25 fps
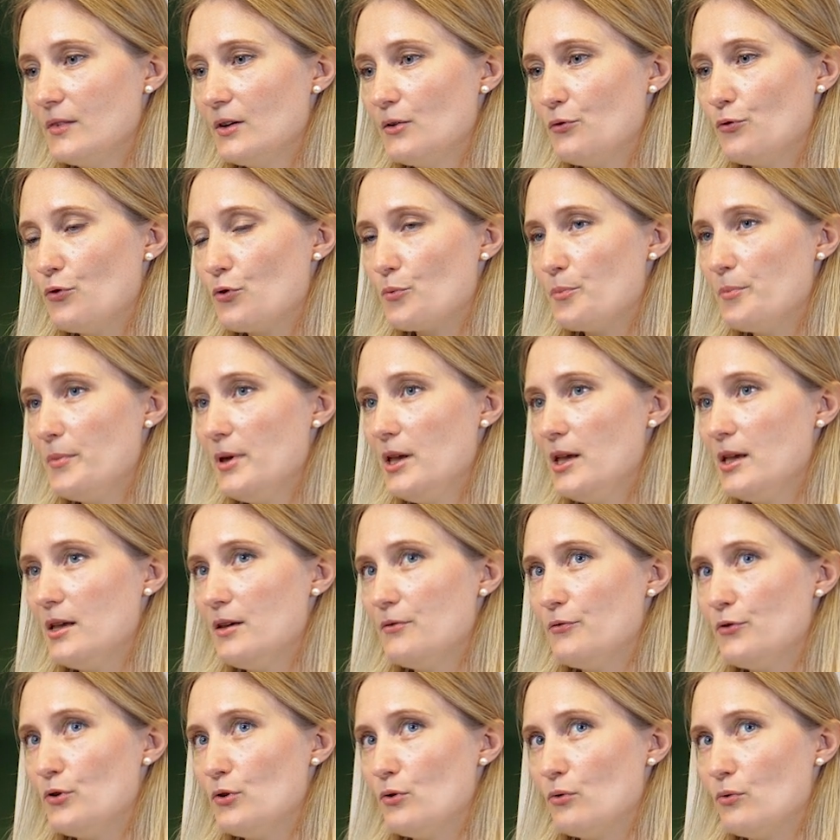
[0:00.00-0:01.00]
for me,
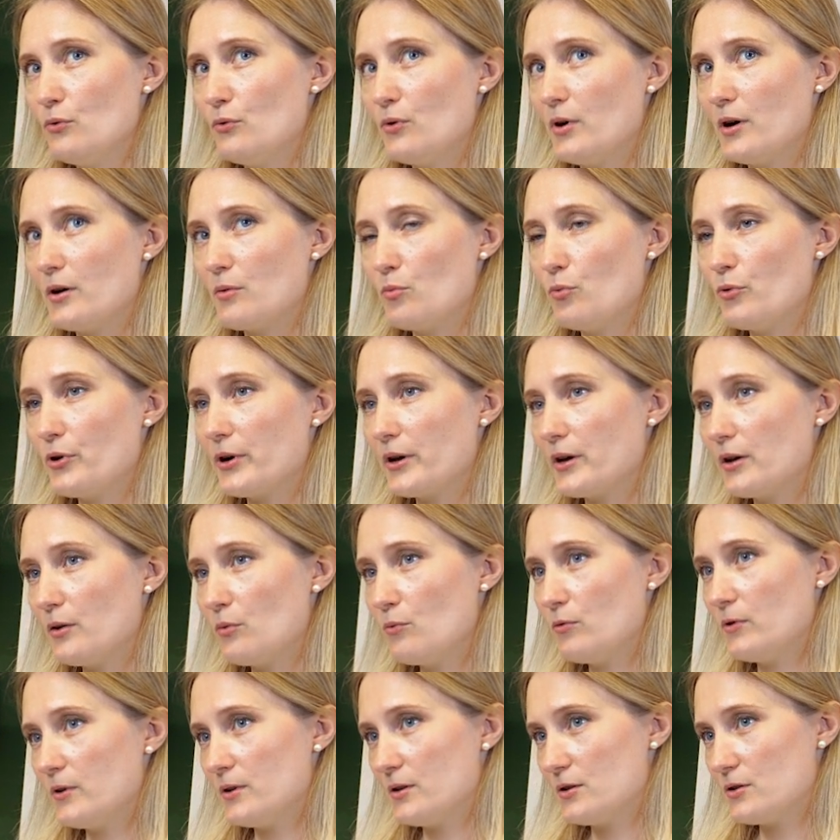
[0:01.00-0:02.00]
if you are
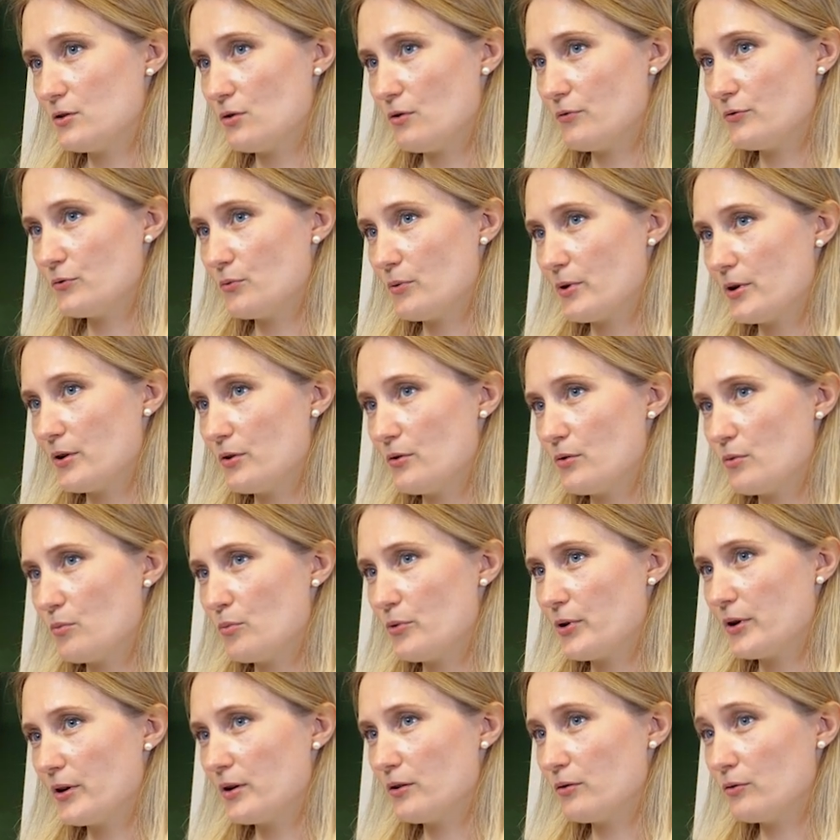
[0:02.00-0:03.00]
working with the software, you're
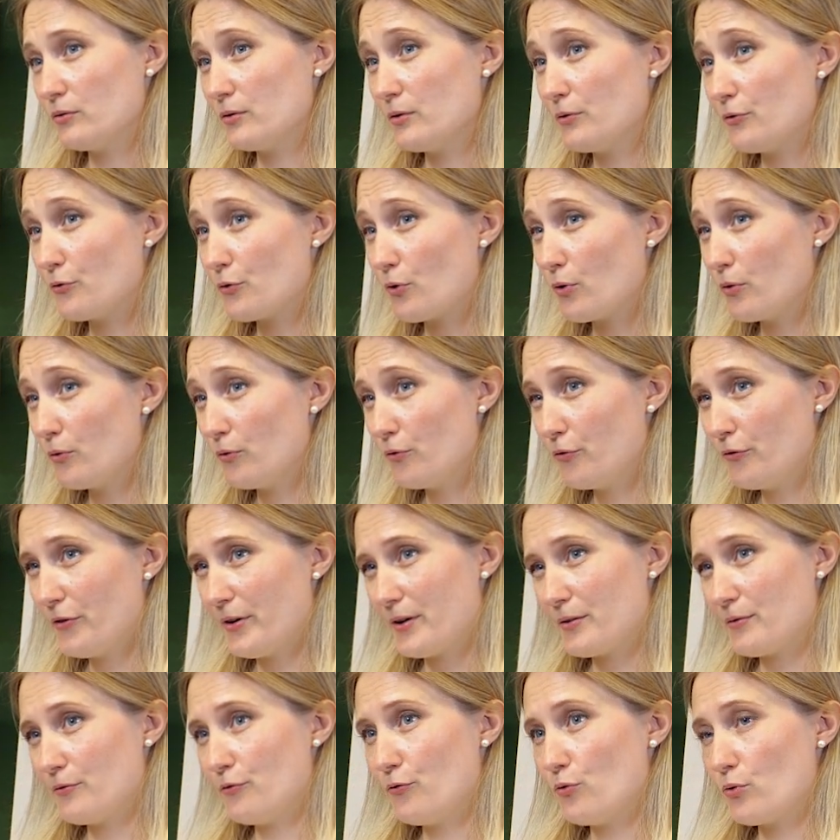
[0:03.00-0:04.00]
working on the
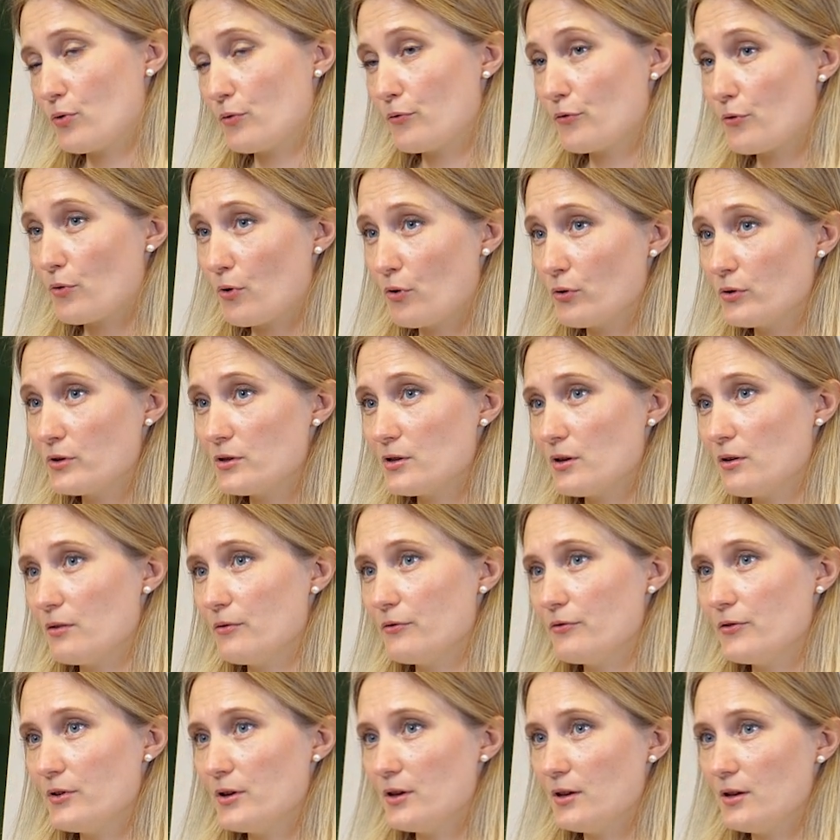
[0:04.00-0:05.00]
forefront
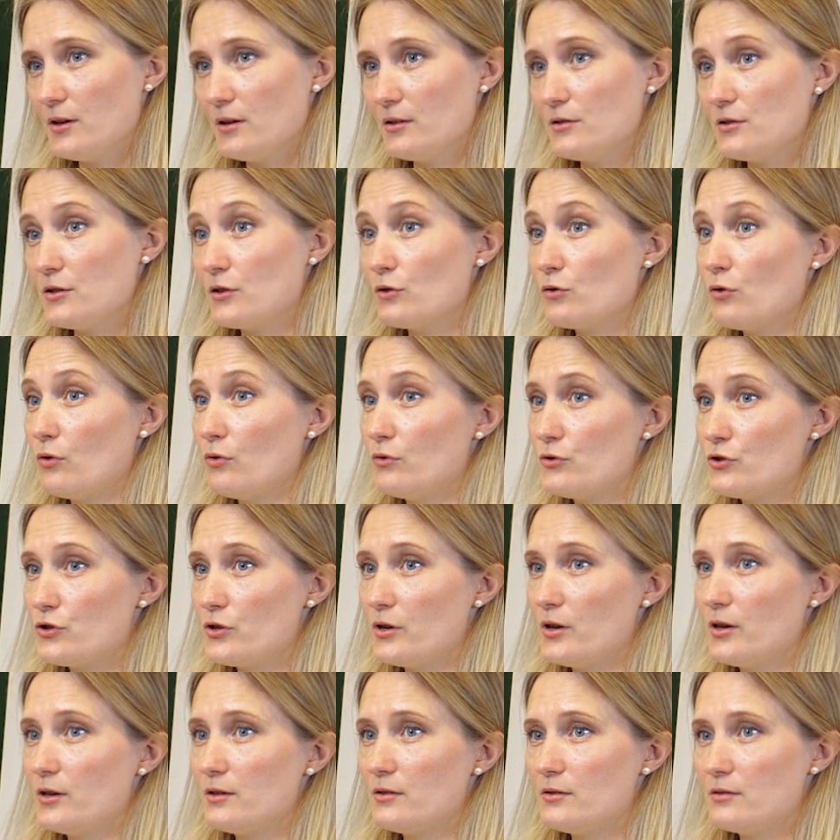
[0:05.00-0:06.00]
of the
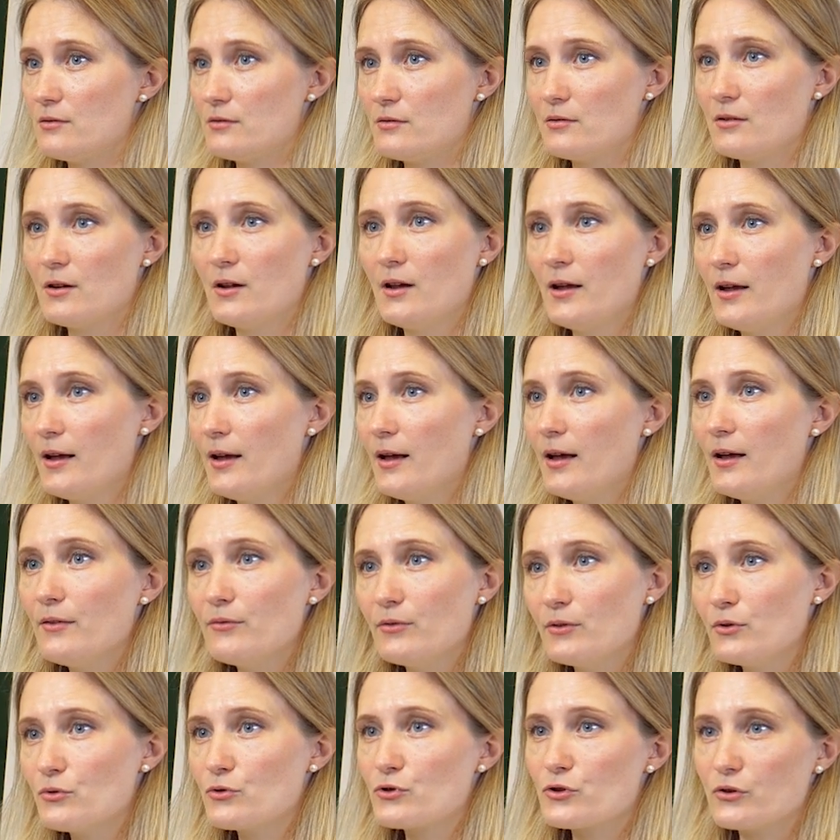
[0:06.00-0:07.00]
technology and
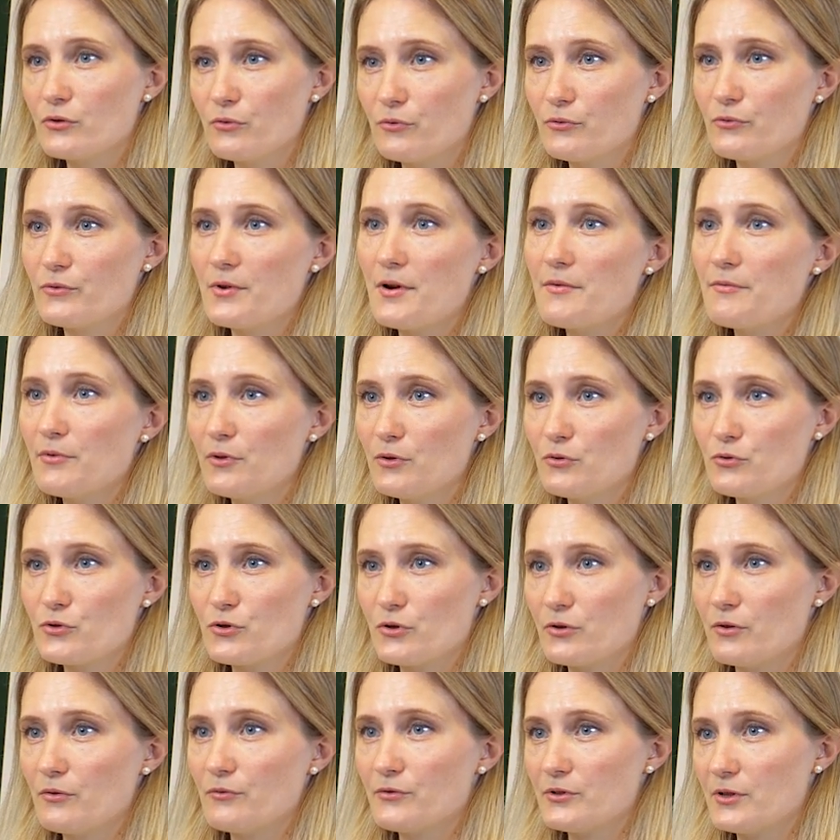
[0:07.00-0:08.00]
evolution and
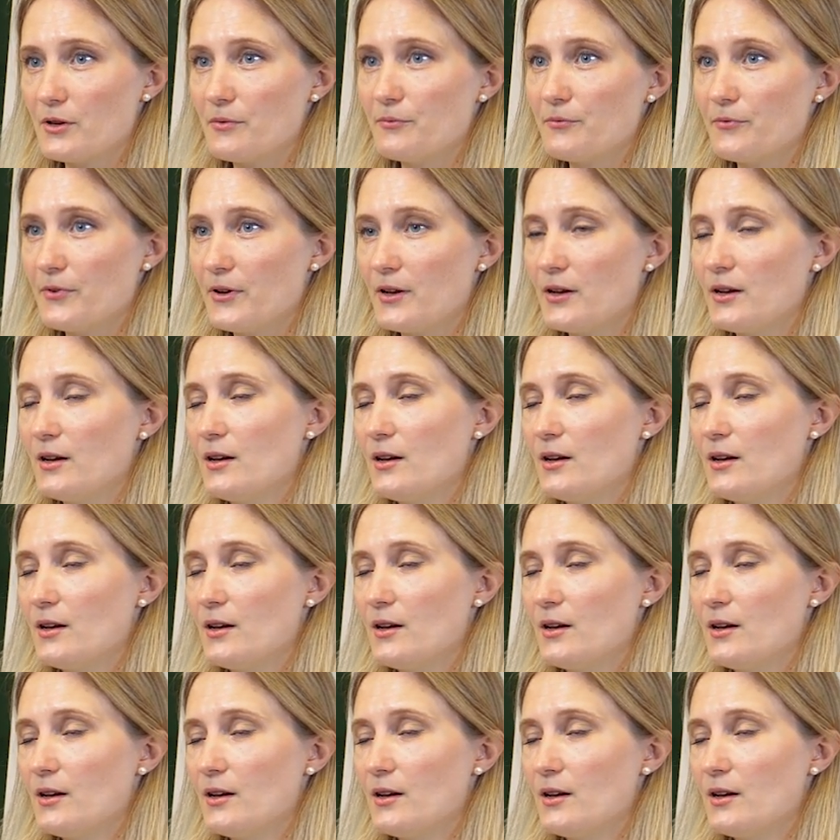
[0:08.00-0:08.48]
revolution of something.